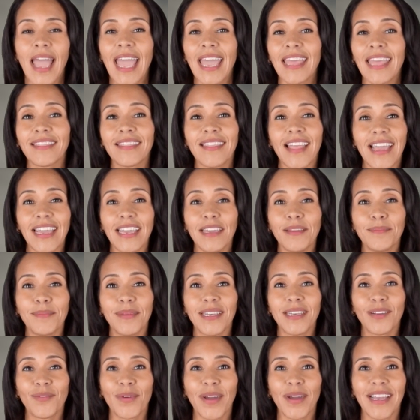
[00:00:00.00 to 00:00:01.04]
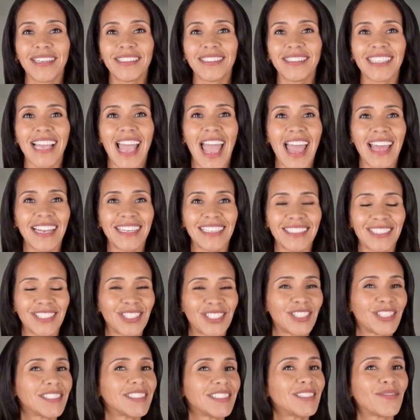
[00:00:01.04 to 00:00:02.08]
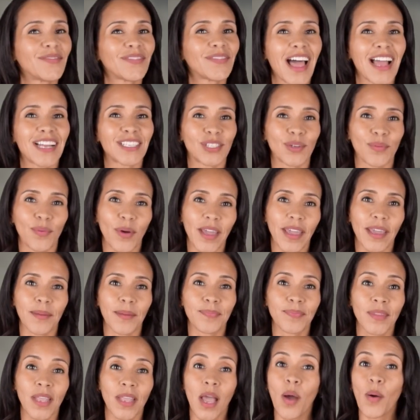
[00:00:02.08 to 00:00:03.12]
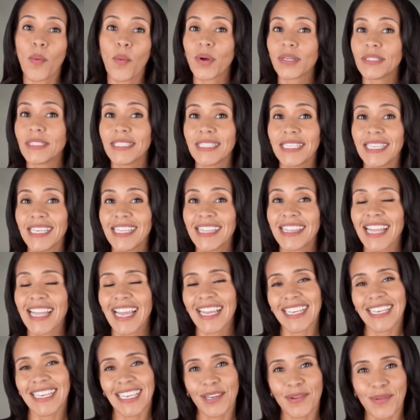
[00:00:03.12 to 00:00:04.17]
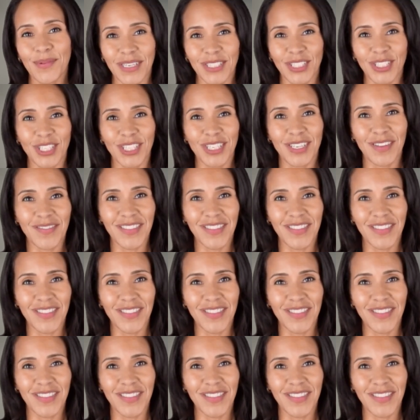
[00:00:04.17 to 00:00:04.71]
Enlightenment awaits, and it's just a flash away. What's the enlightening question